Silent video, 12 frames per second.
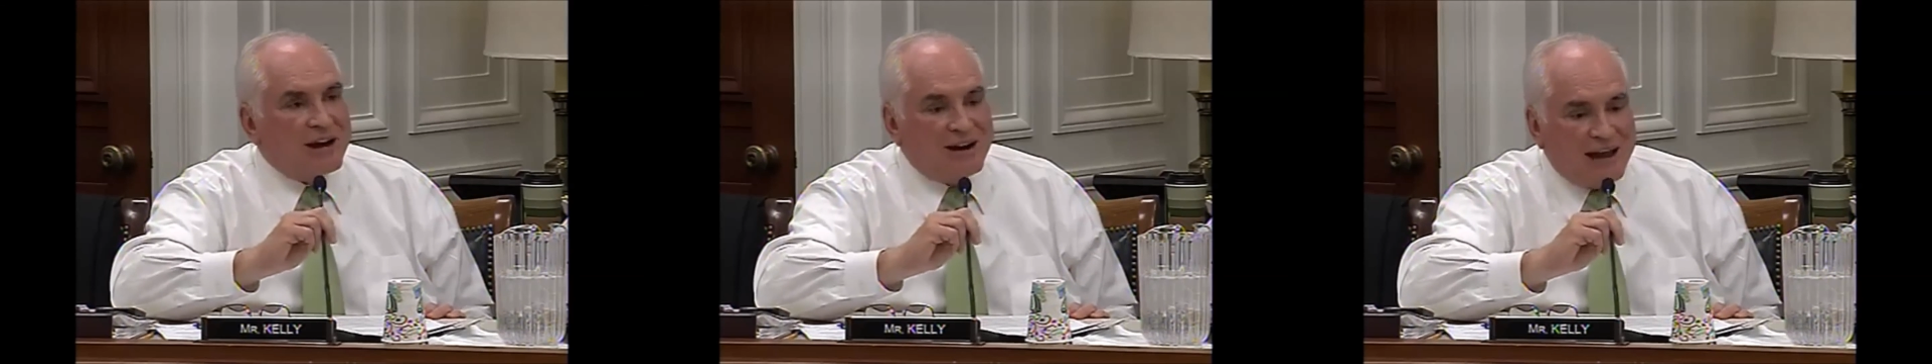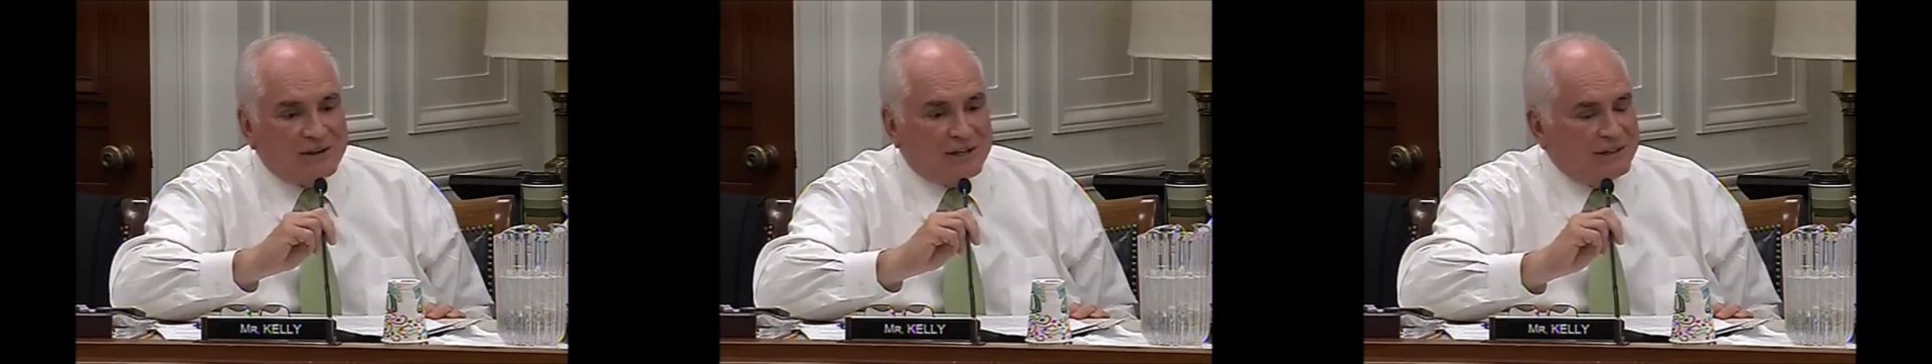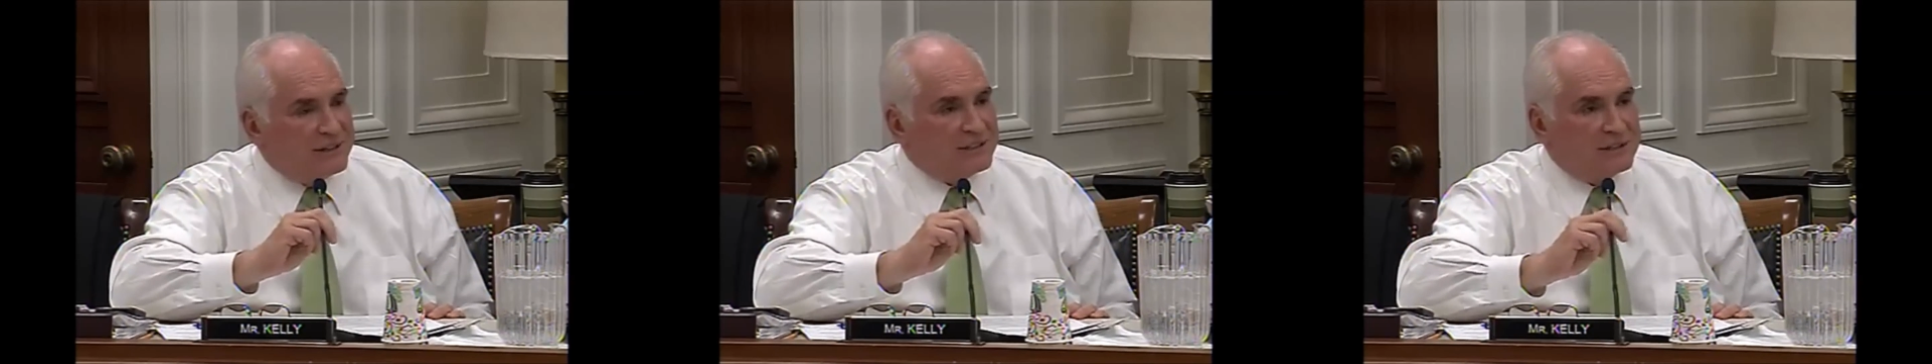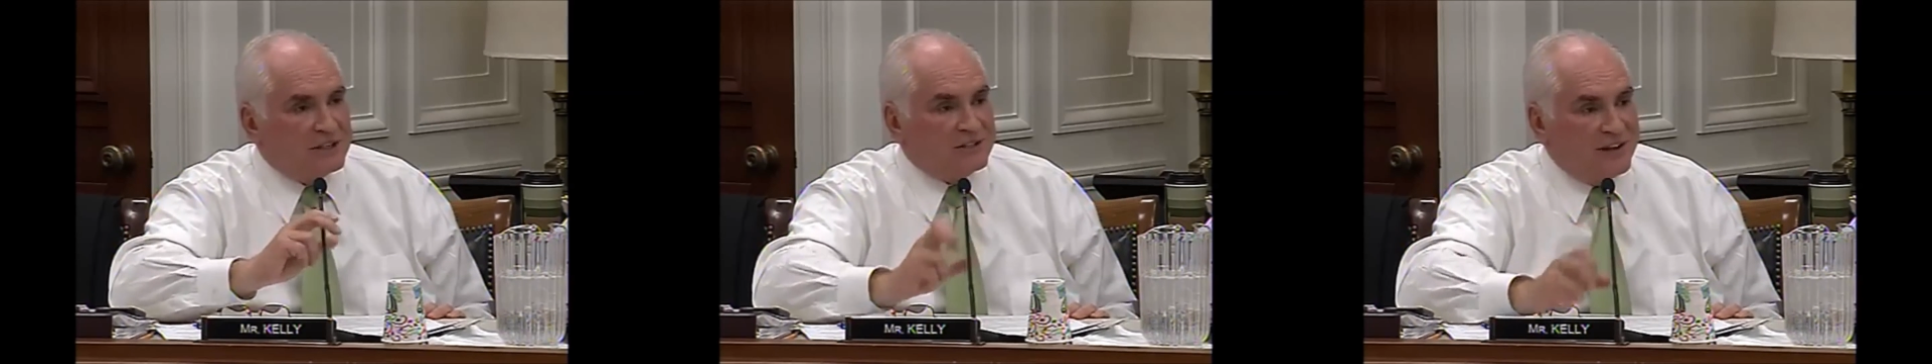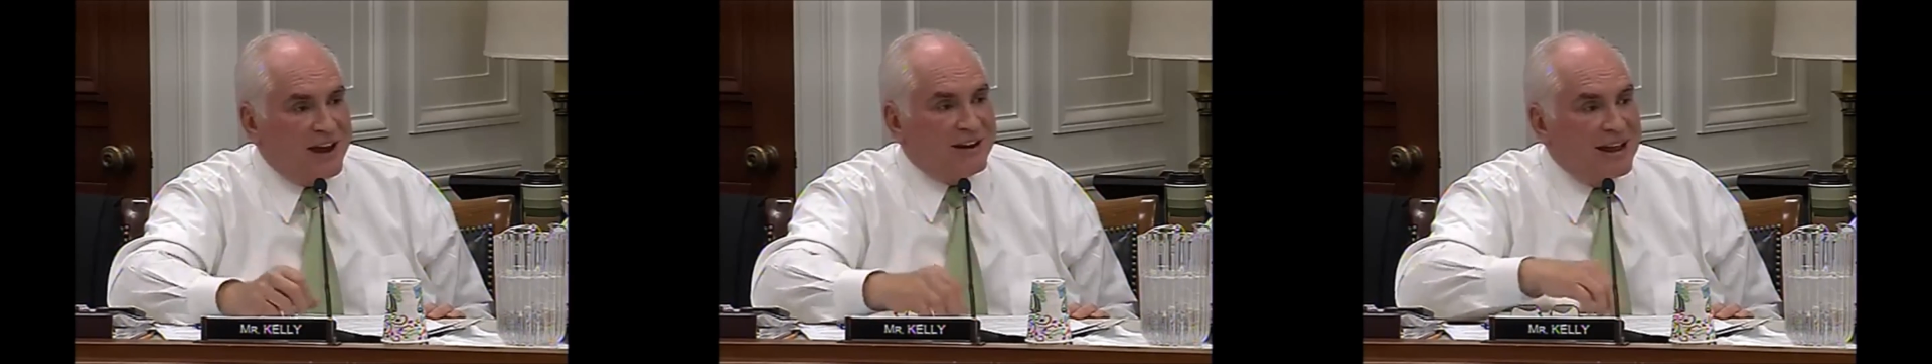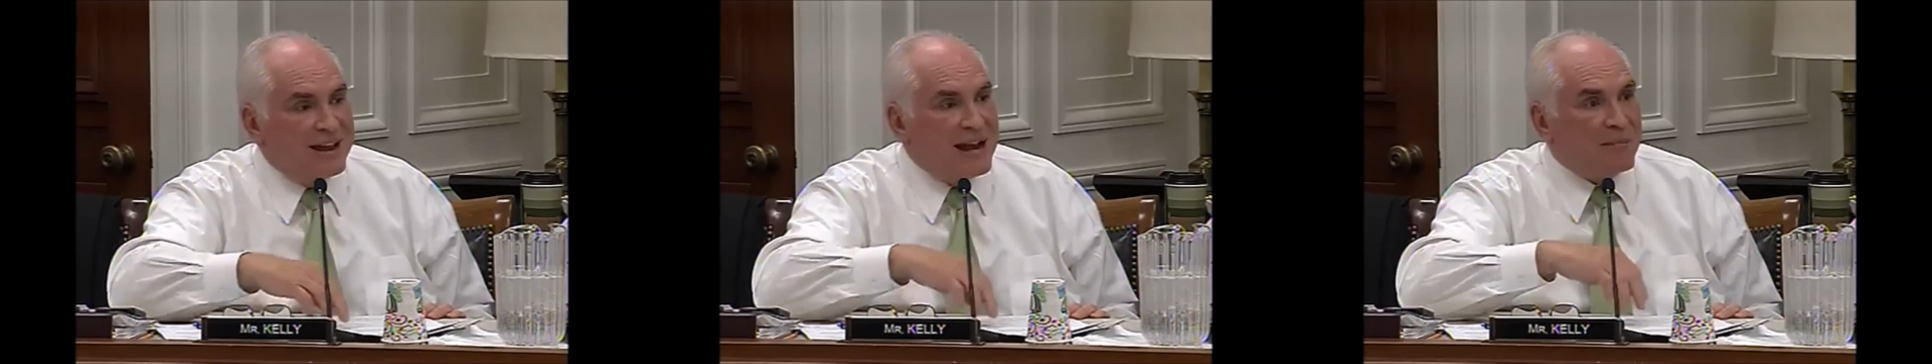allowed to stand
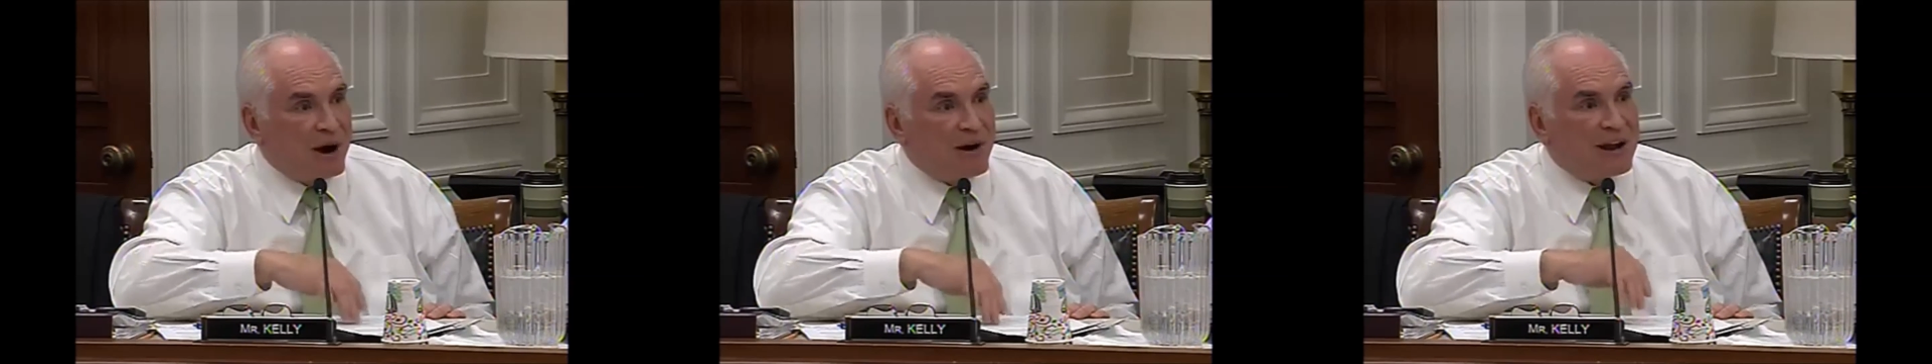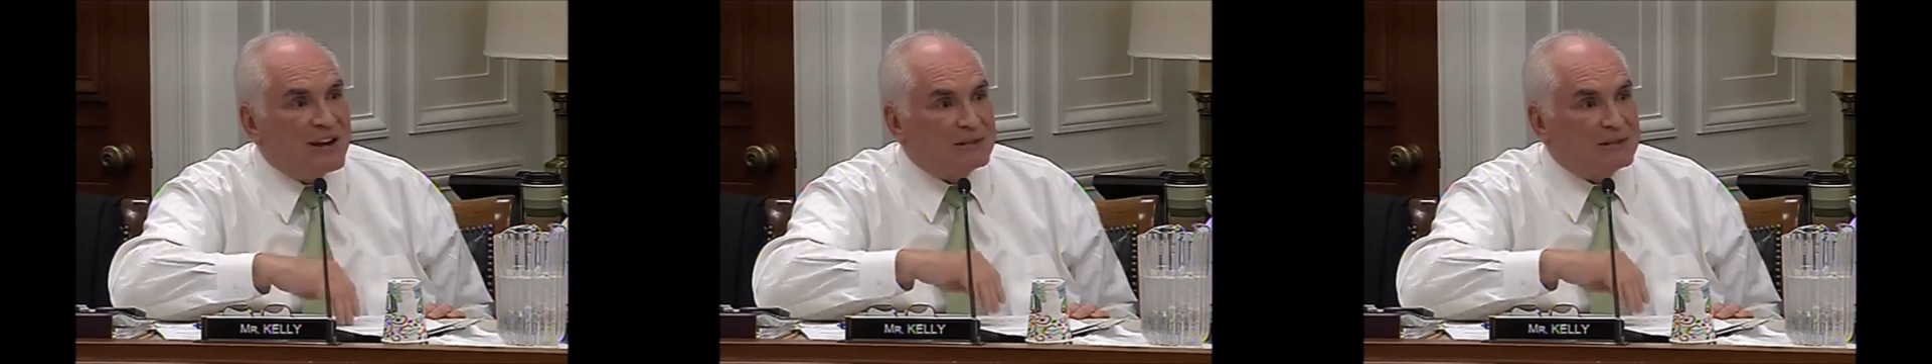in America,